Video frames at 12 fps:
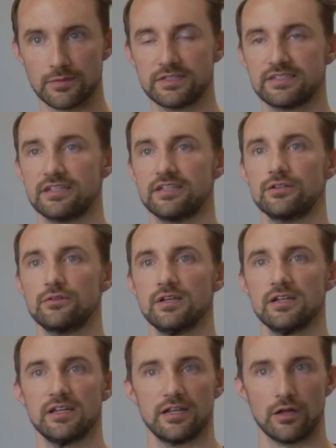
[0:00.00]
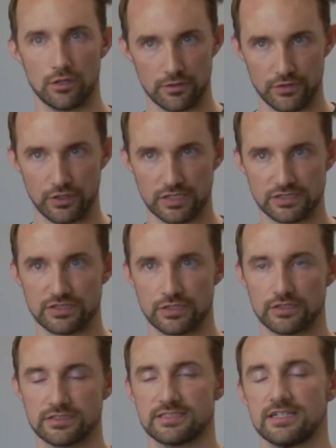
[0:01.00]
limiting you, and all of your
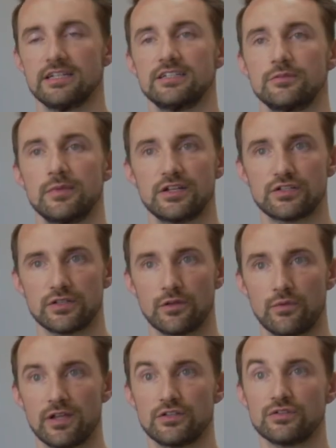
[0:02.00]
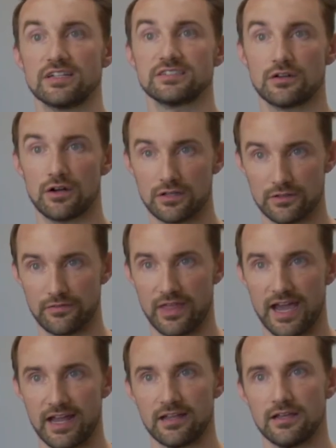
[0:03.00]
concerns to make sure that we address all of
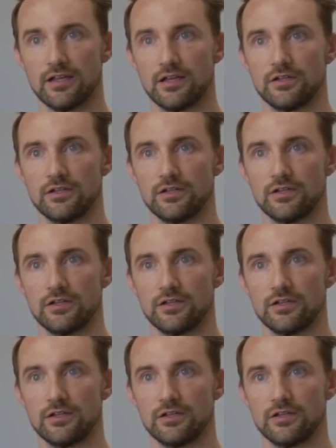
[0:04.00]
that,